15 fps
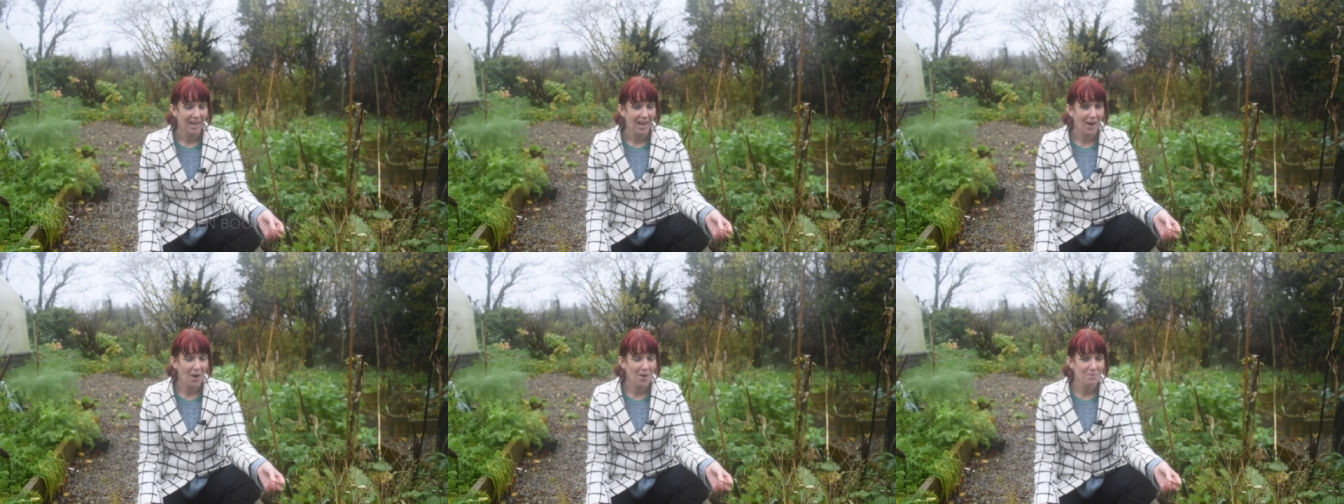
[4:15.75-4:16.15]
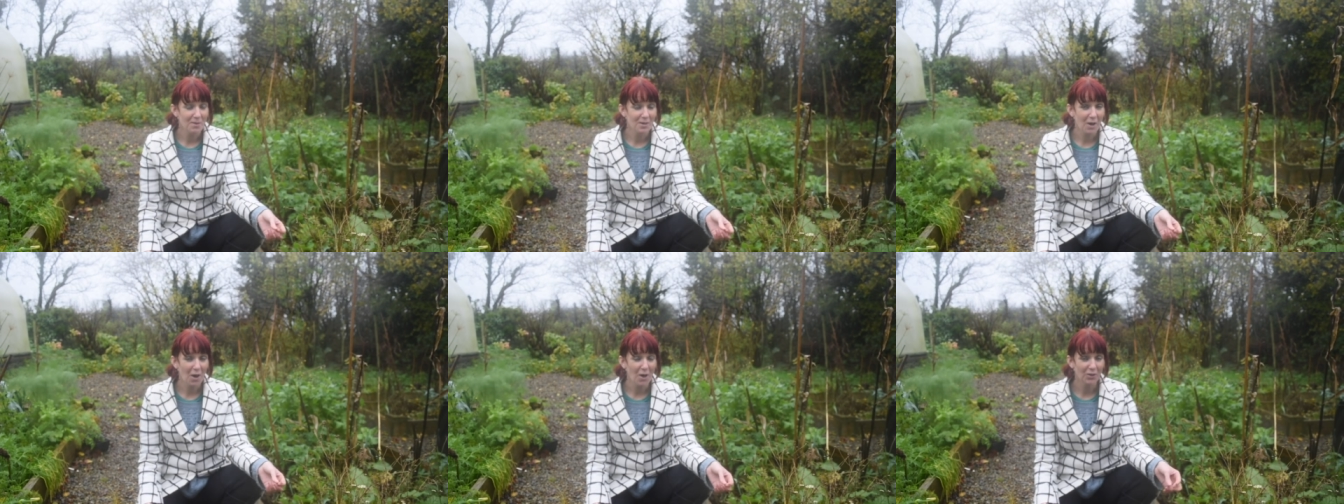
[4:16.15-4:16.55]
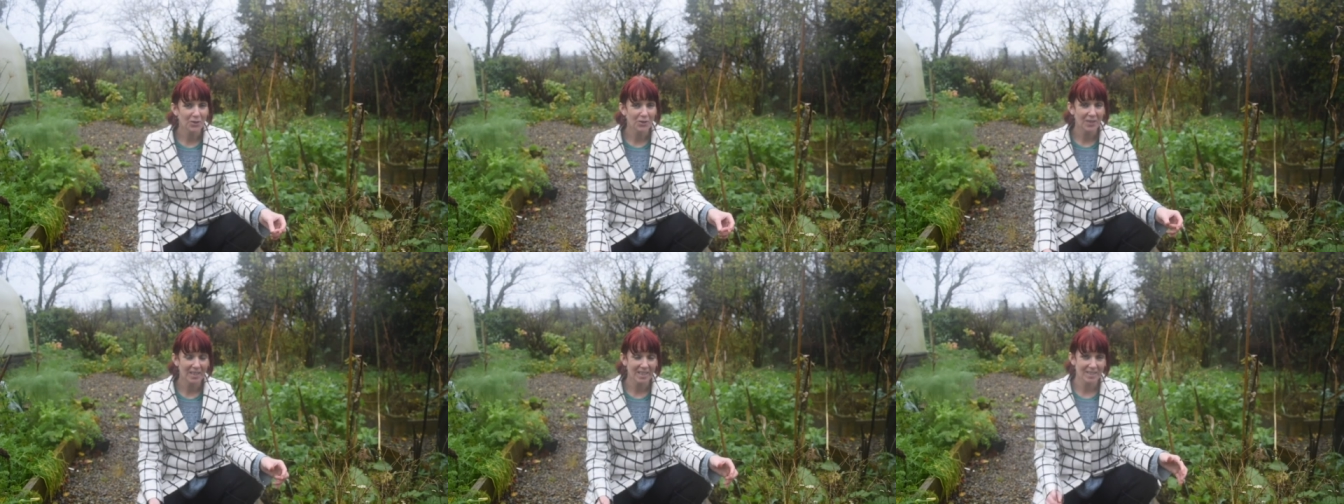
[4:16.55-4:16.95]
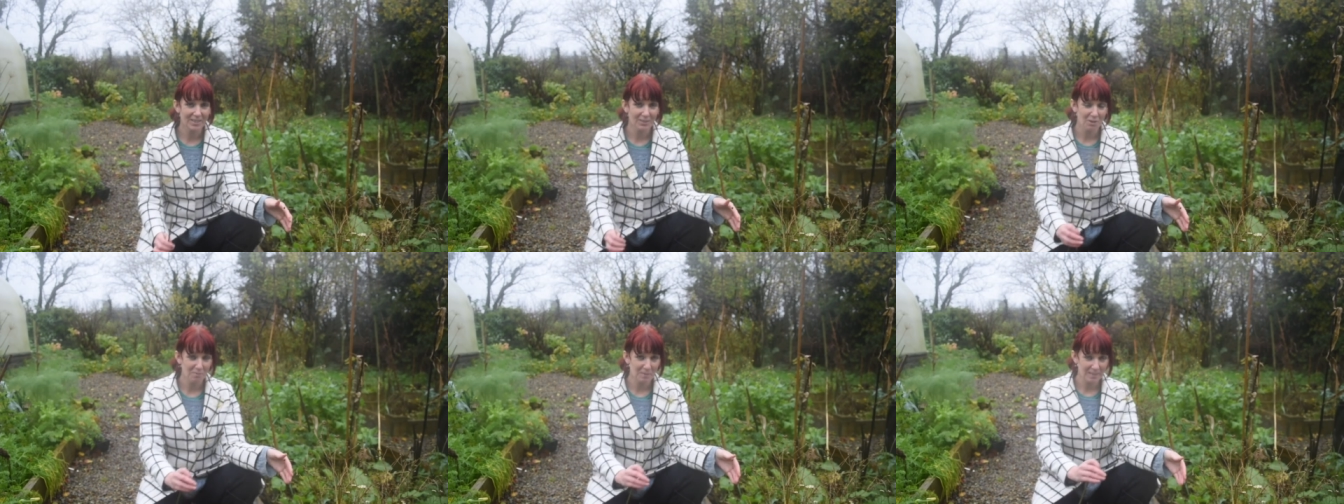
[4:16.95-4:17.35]
um, a garden that is
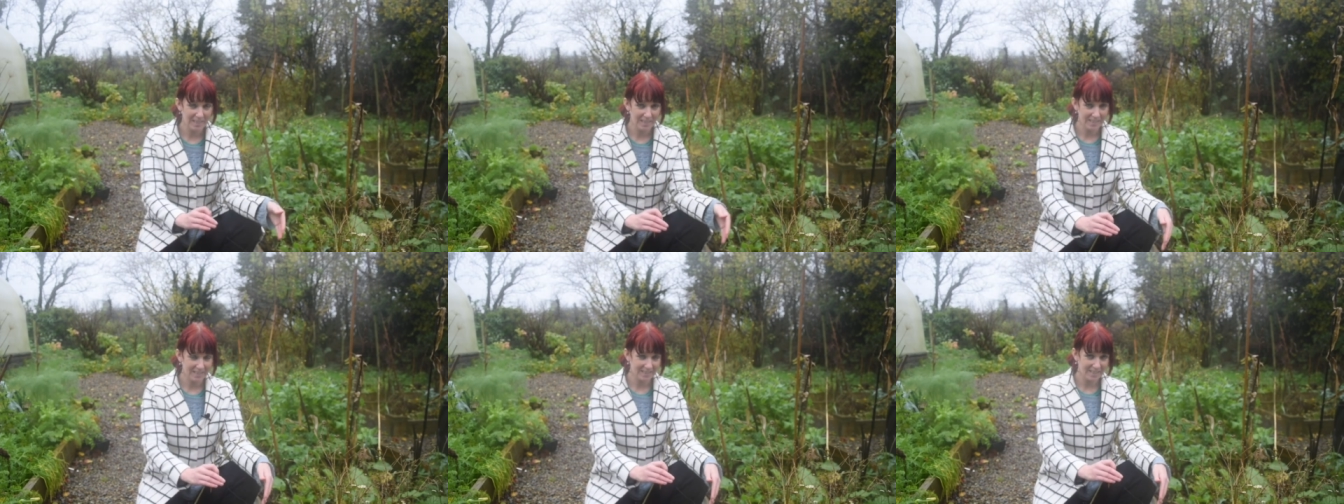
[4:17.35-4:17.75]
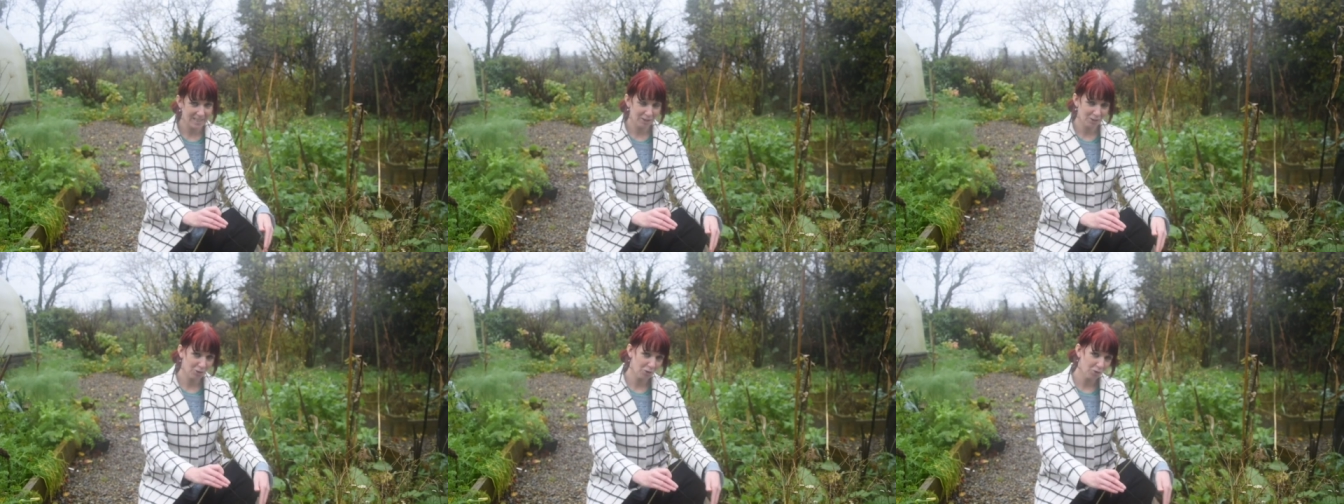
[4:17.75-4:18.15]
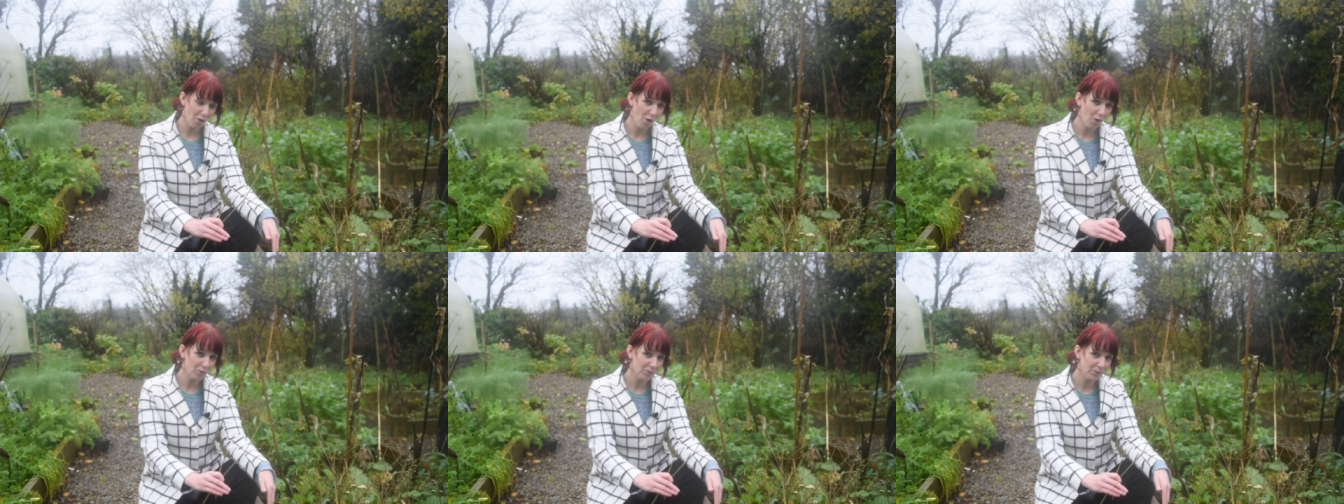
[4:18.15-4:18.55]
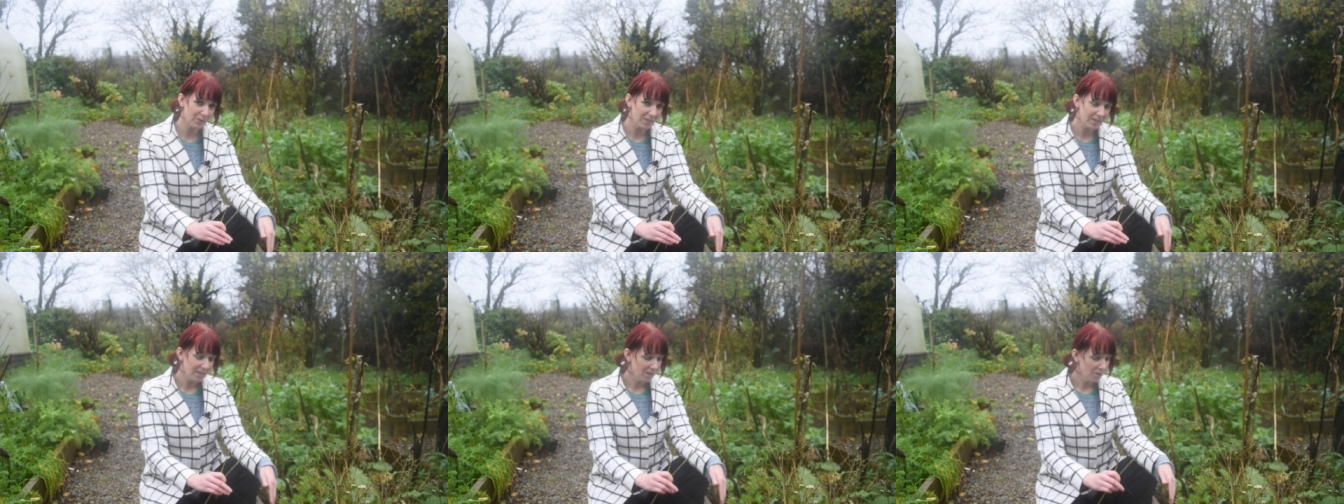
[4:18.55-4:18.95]
so meticulously controlled